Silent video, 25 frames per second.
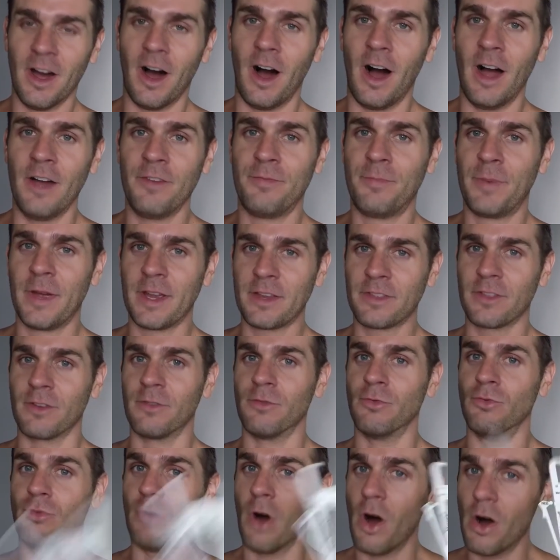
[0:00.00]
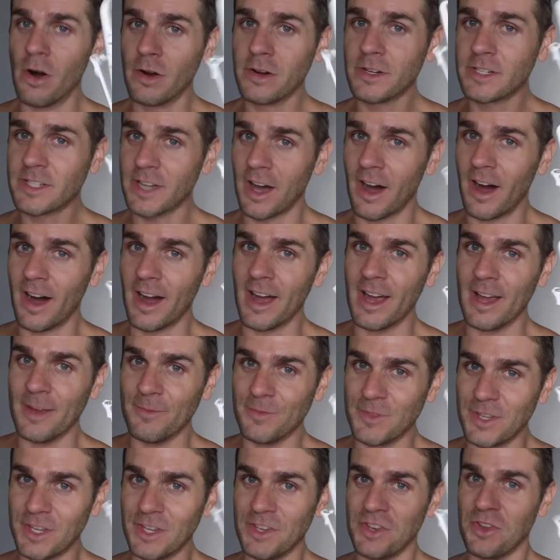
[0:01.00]
I've picked the wrong
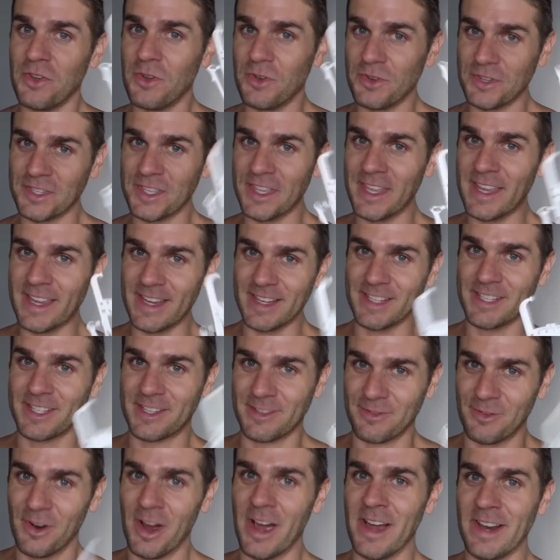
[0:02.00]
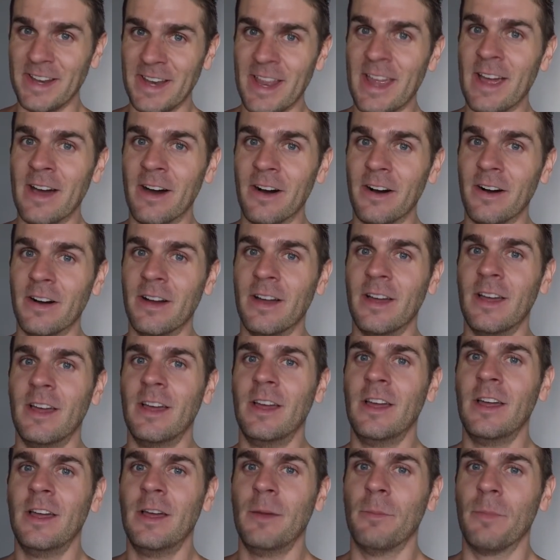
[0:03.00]
time to use this right now,
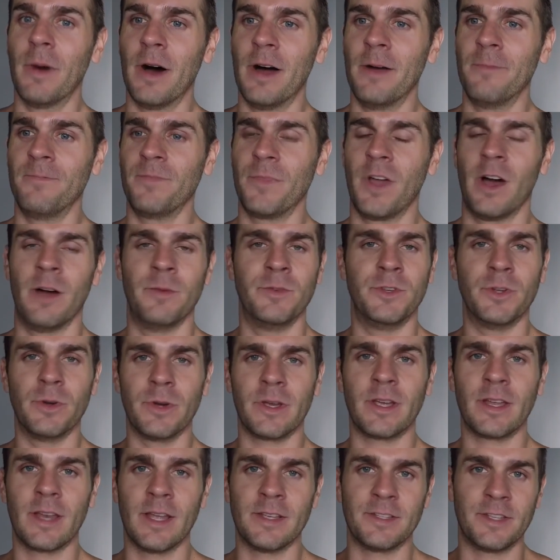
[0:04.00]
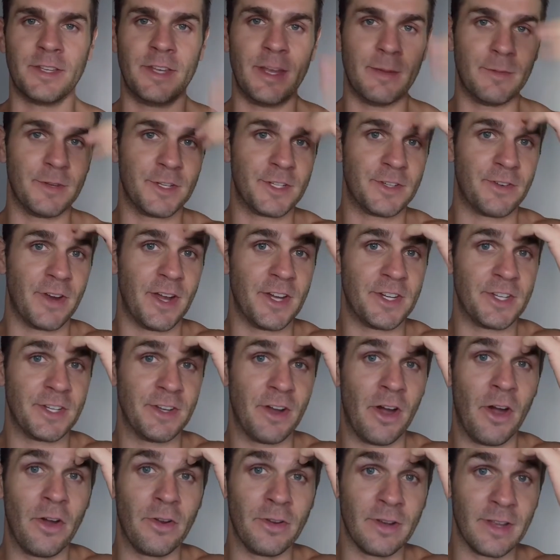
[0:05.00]
but I'm doing it as a
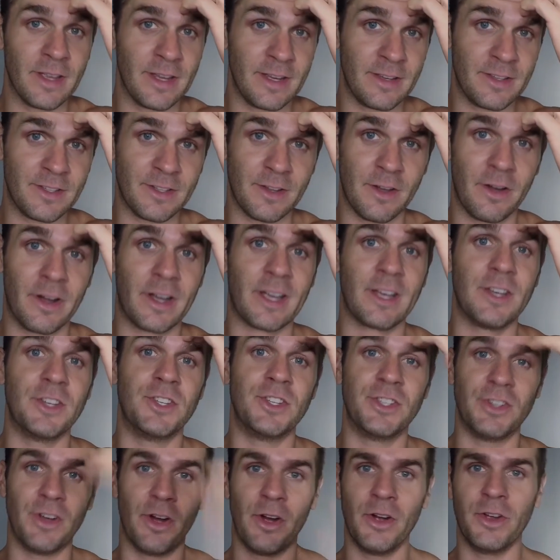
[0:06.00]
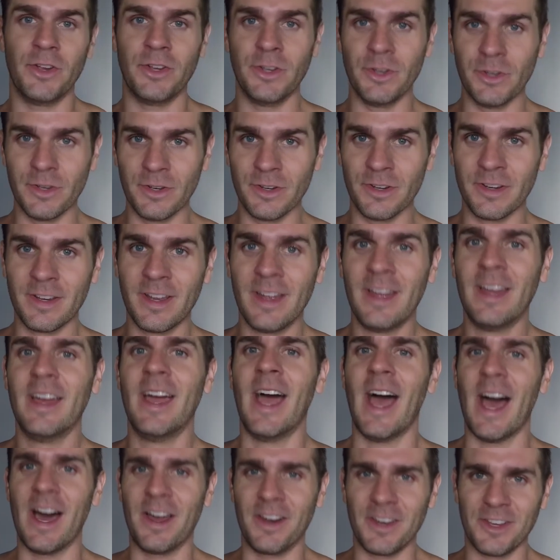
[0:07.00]
demonstration only so I can show you
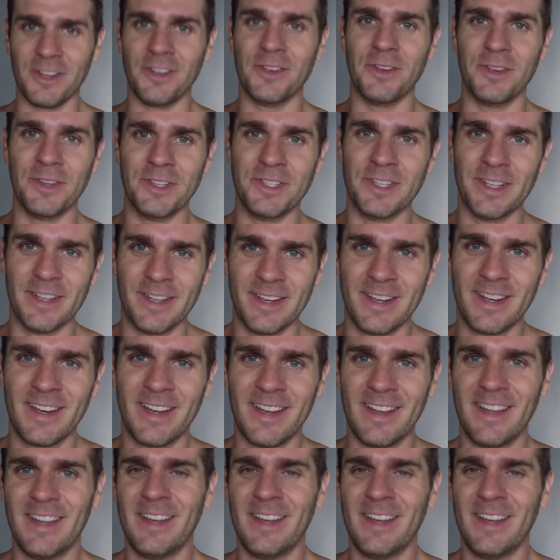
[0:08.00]
how to use it.